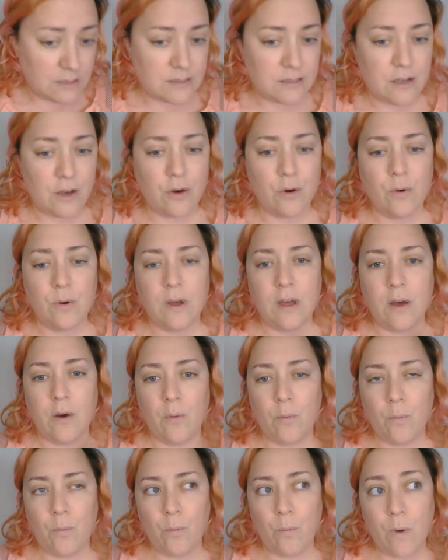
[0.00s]
So,
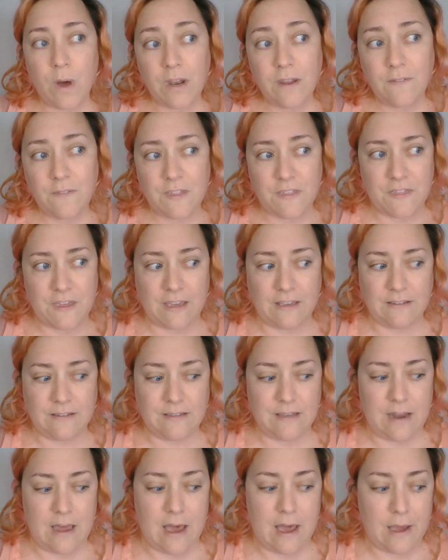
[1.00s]
one of the things
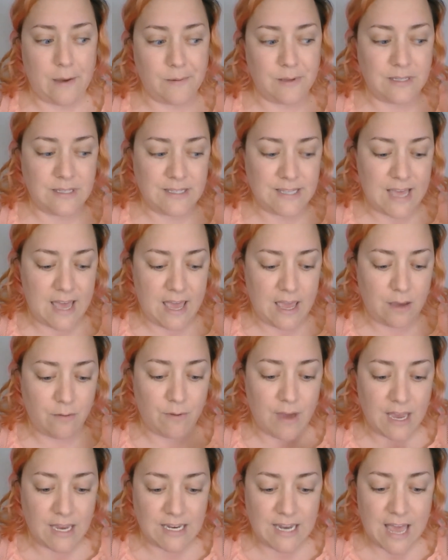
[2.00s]
that I would say
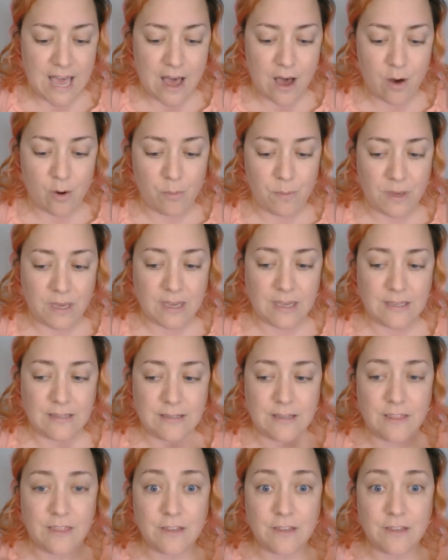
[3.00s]
right now, because